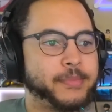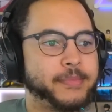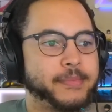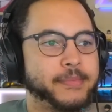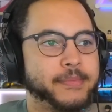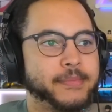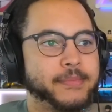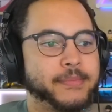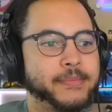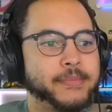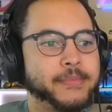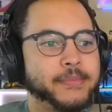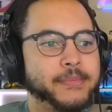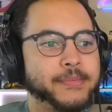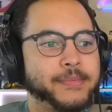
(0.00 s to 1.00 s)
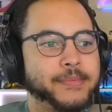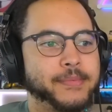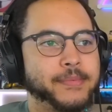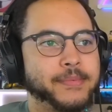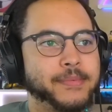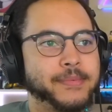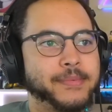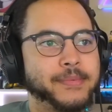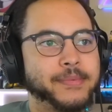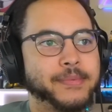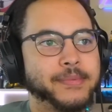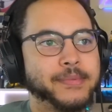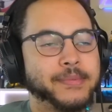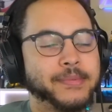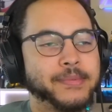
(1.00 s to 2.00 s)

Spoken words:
No one is speaking in this clip.